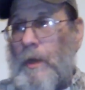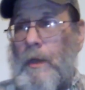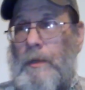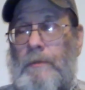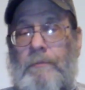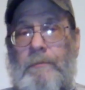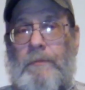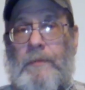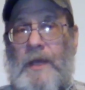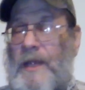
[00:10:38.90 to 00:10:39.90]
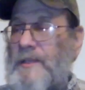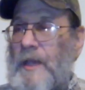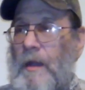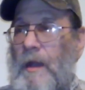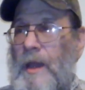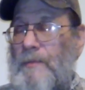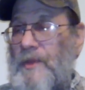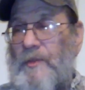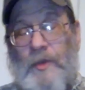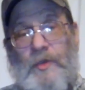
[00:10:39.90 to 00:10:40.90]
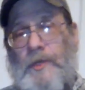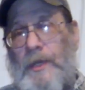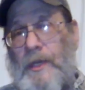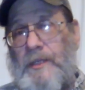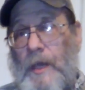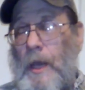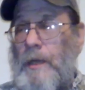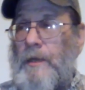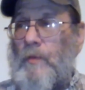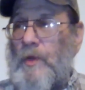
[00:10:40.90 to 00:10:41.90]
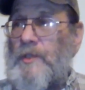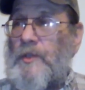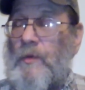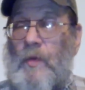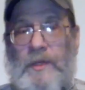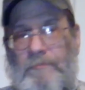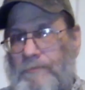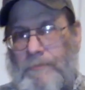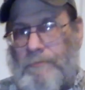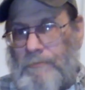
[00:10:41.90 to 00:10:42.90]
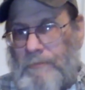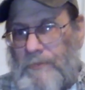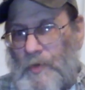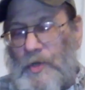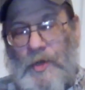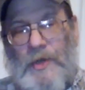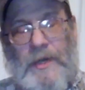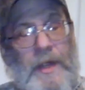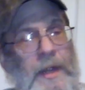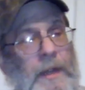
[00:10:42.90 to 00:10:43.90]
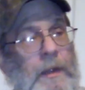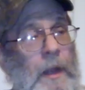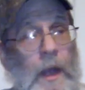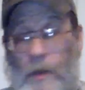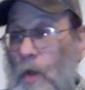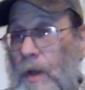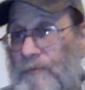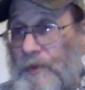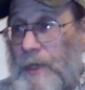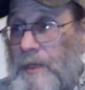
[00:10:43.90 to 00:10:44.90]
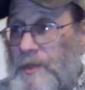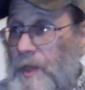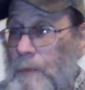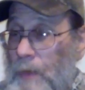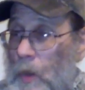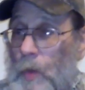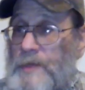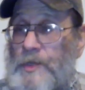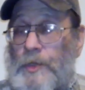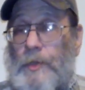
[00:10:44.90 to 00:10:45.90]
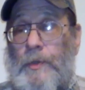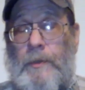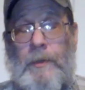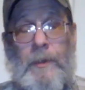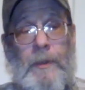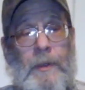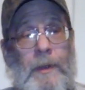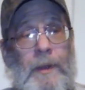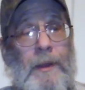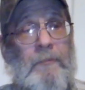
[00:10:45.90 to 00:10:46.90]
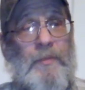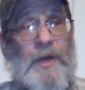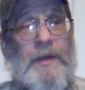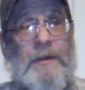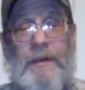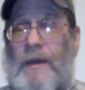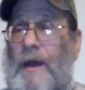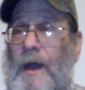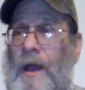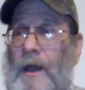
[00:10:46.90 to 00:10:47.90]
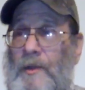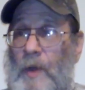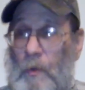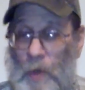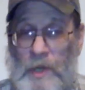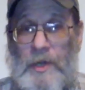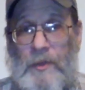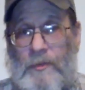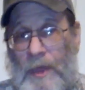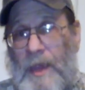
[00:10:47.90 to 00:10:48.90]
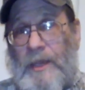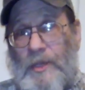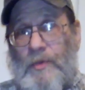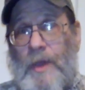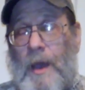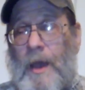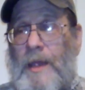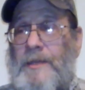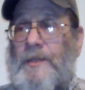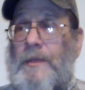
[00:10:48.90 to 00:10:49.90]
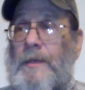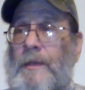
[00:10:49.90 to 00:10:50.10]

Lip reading: on. That's how I'm enthused and excited and what we're doing today. I know I'm forgetting something, I always do, but I wanted to thank you guys